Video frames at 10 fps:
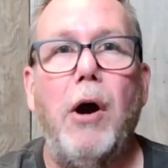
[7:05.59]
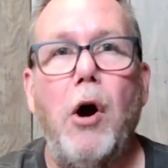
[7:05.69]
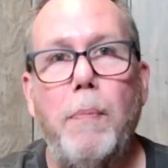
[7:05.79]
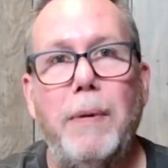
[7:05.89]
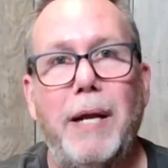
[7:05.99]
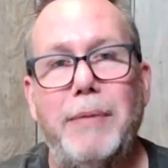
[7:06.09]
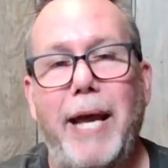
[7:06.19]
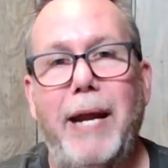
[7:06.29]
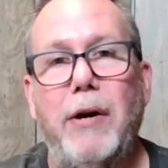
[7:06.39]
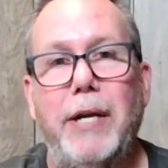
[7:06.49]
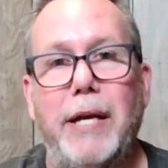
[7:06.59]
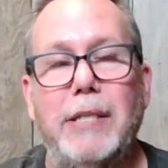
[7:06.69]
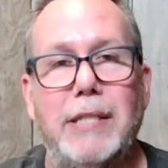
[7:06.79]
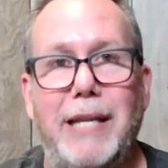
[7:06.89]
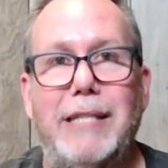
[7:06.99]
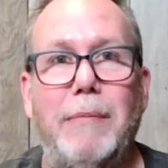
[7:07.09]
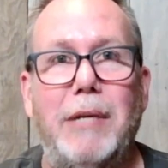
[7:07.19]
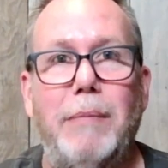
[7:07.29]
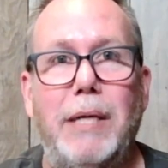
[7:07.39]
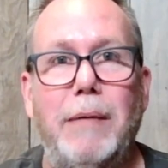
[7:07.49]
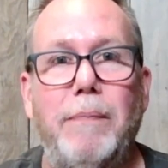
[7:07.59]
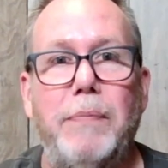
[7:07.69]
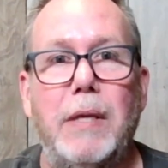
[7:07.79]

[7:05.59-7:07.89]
open up that area to let them come in